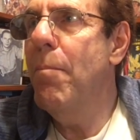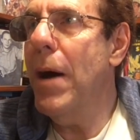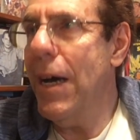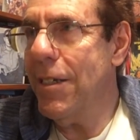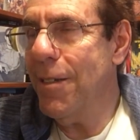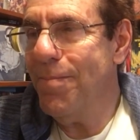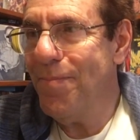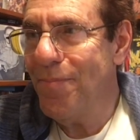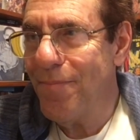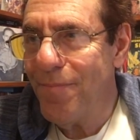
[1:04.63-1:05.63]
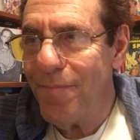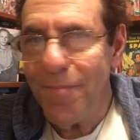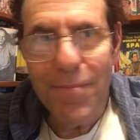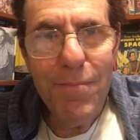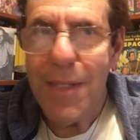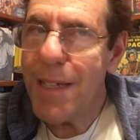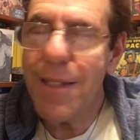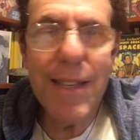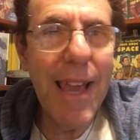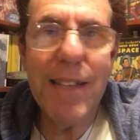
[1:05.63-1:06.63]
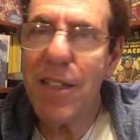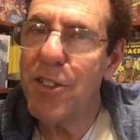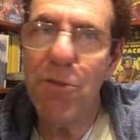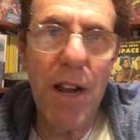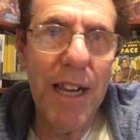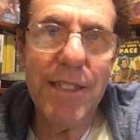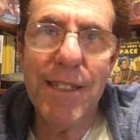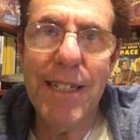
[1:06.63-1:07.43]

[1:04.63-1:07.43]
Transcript: But the cake doesn't rise.